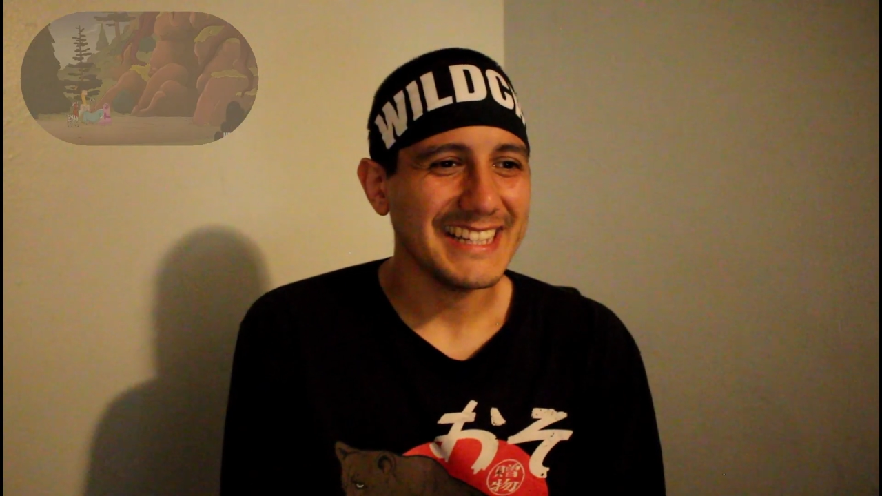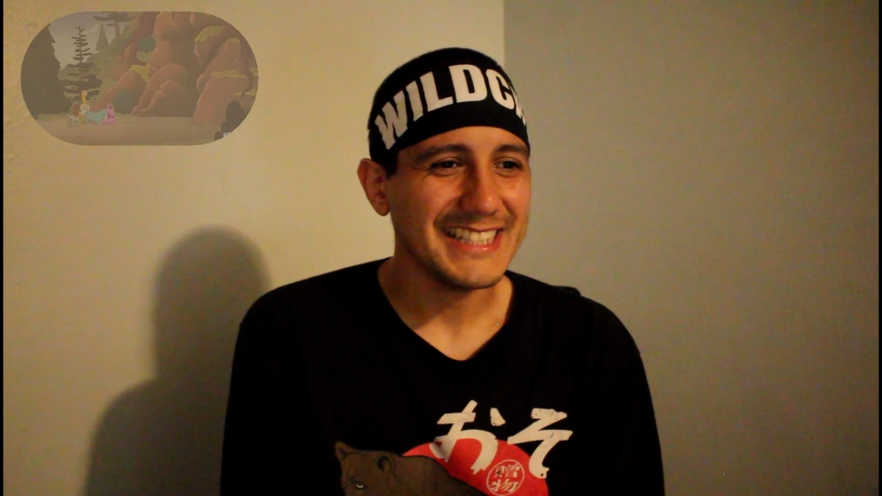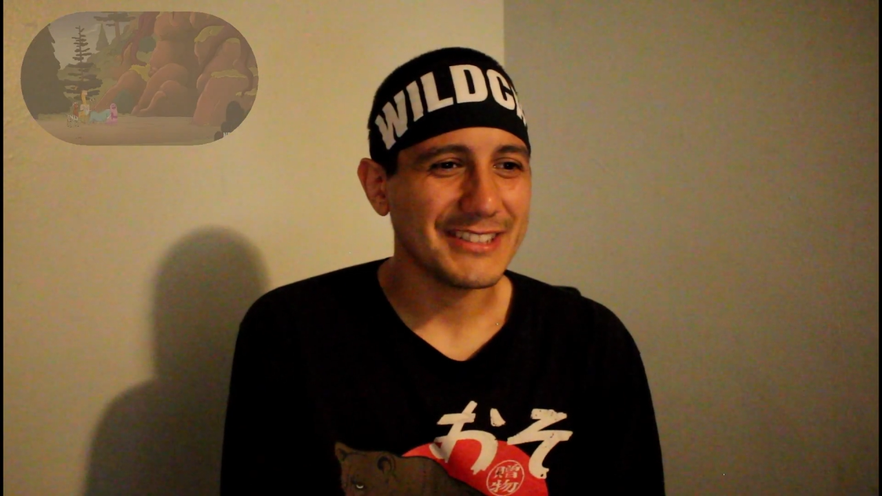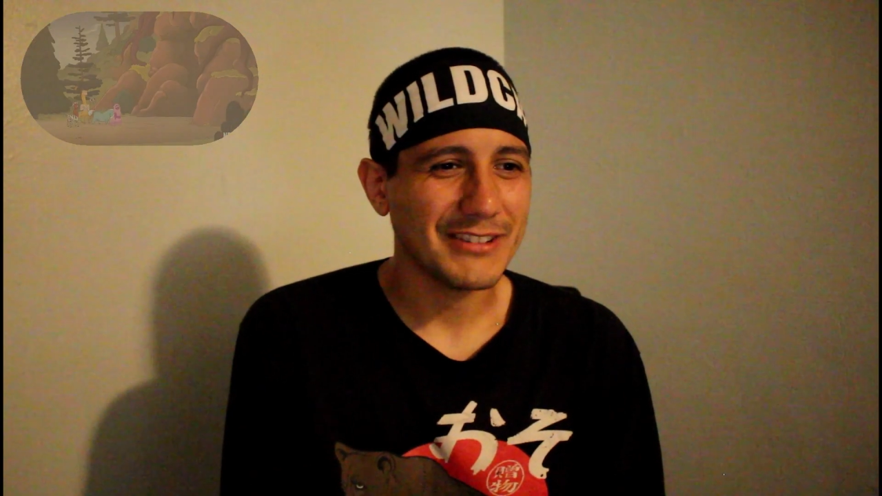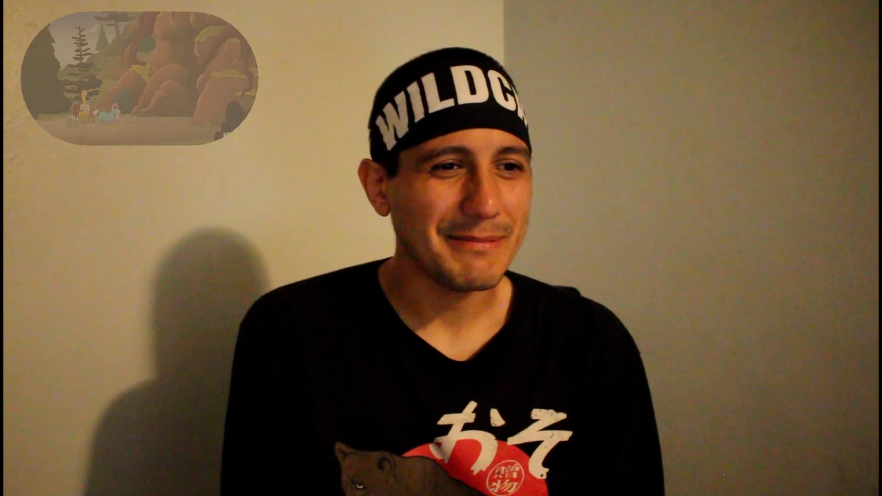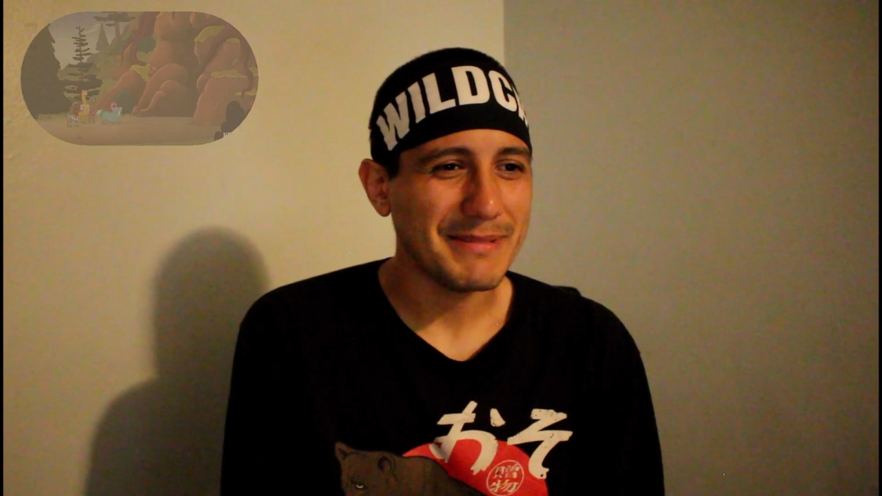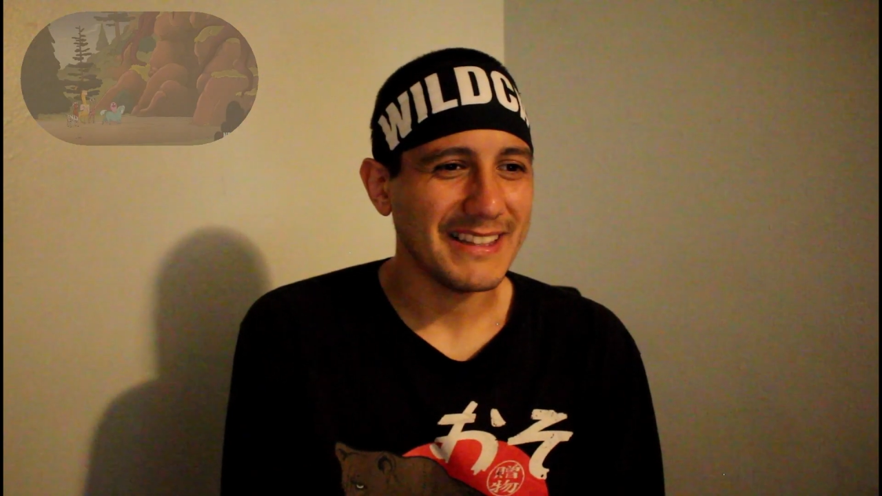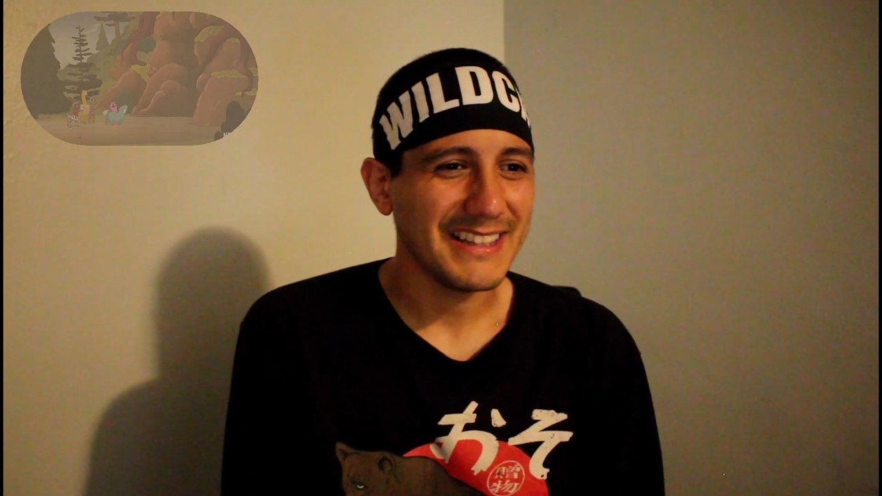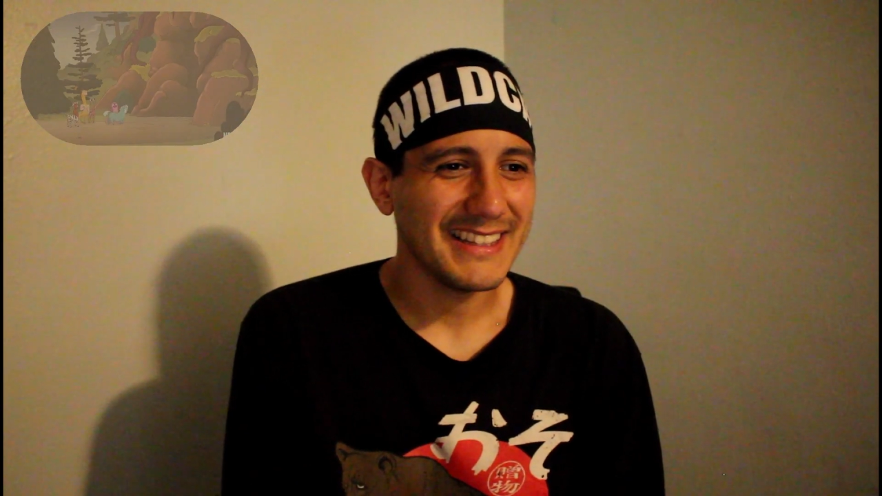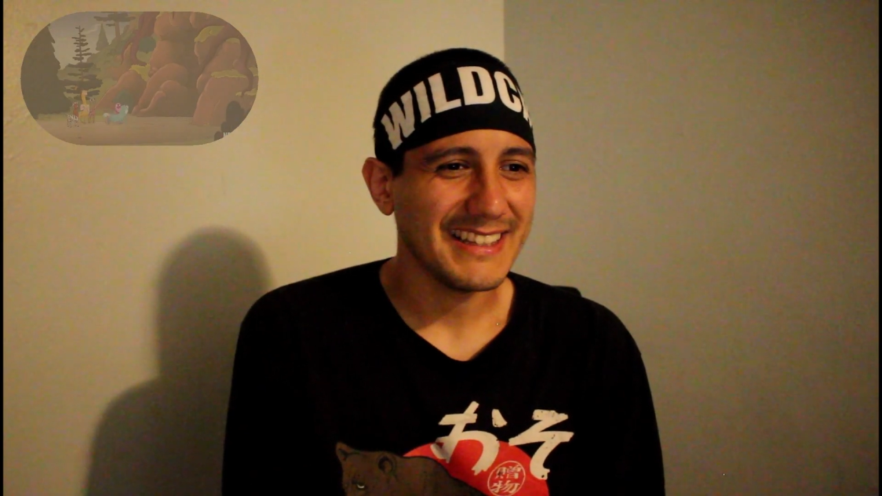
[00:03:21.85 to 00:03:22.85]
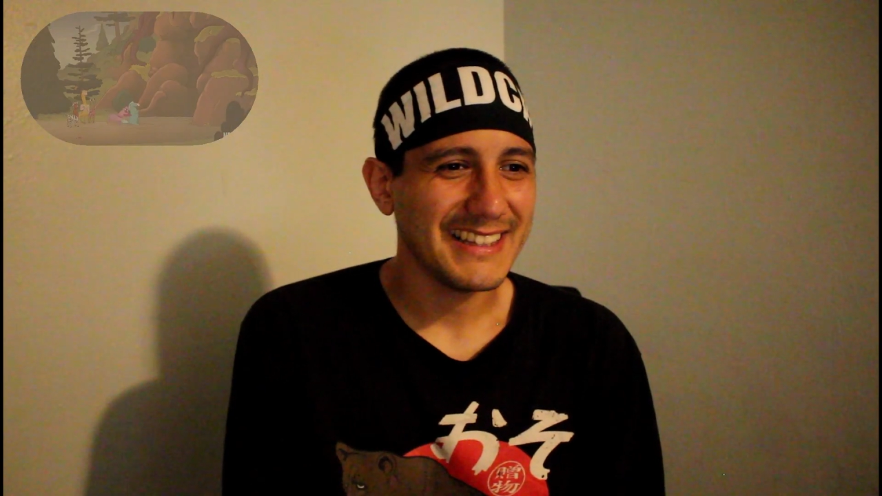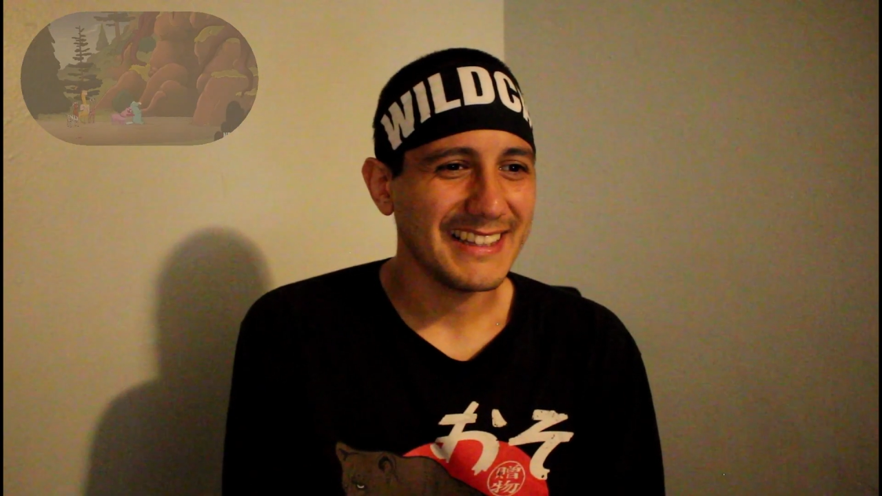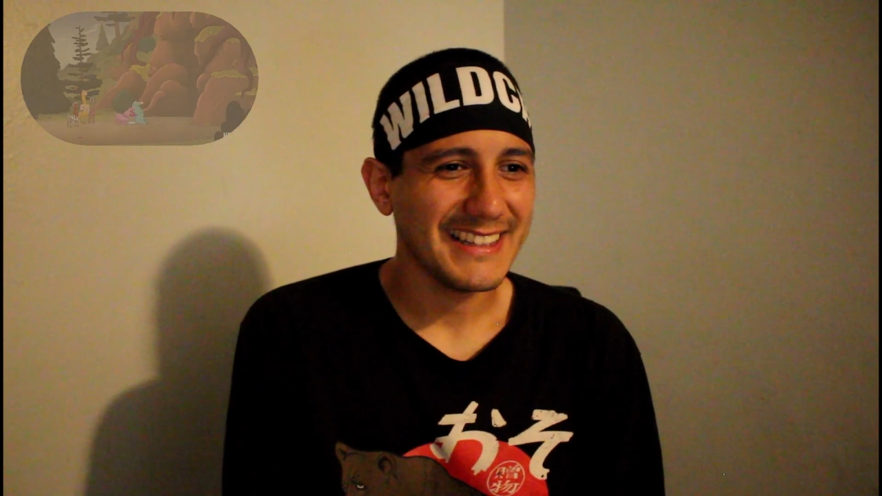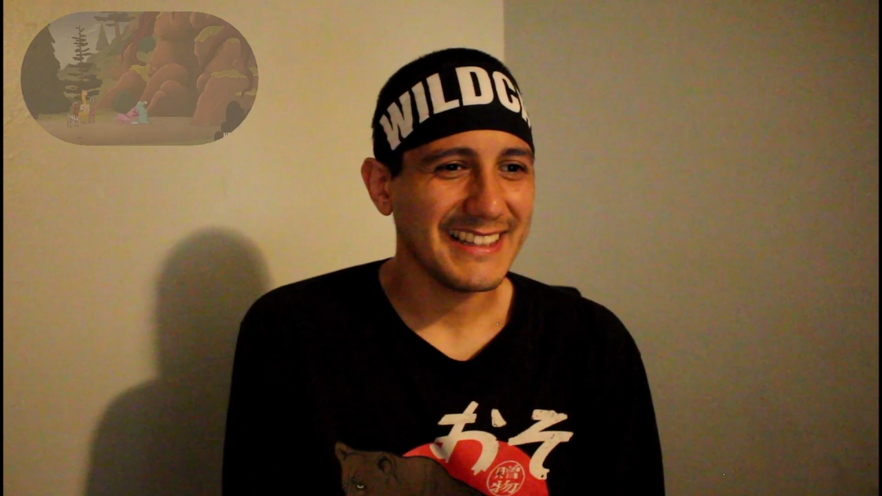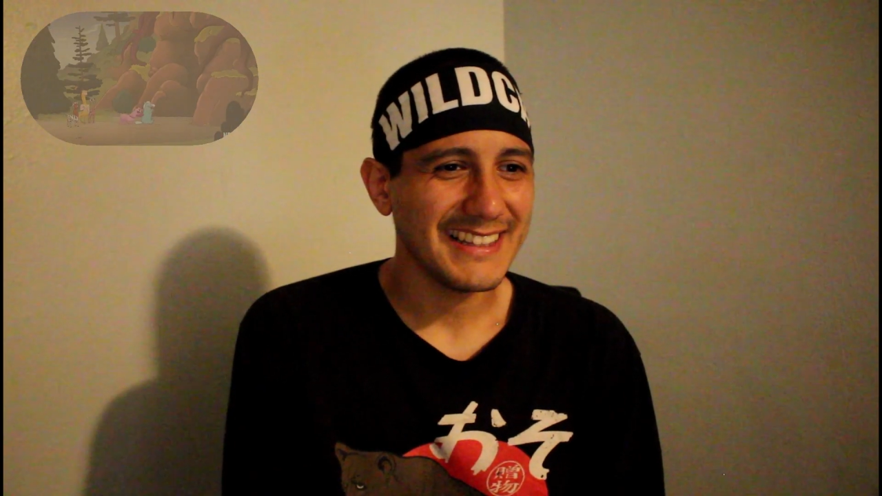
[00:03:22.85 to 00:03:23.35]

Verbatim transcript: He's creepy. You're going